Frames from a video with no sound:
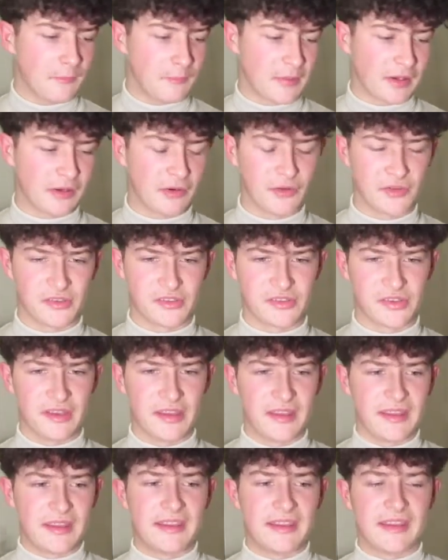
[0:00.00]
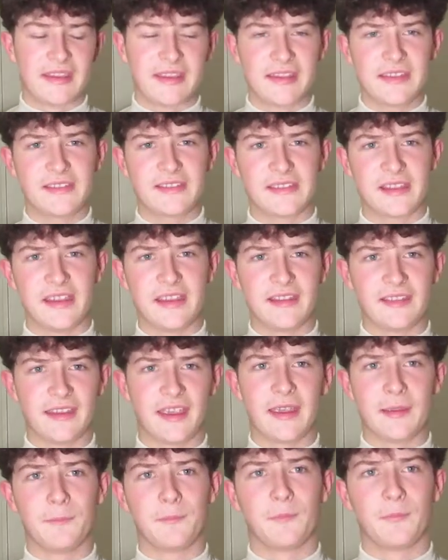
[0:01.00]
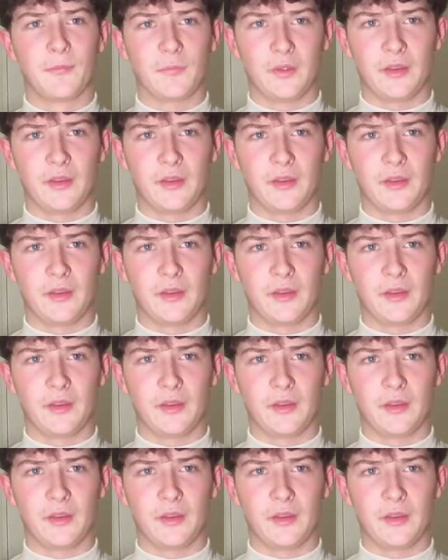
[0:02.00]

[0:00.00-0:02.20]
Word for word: because he said um,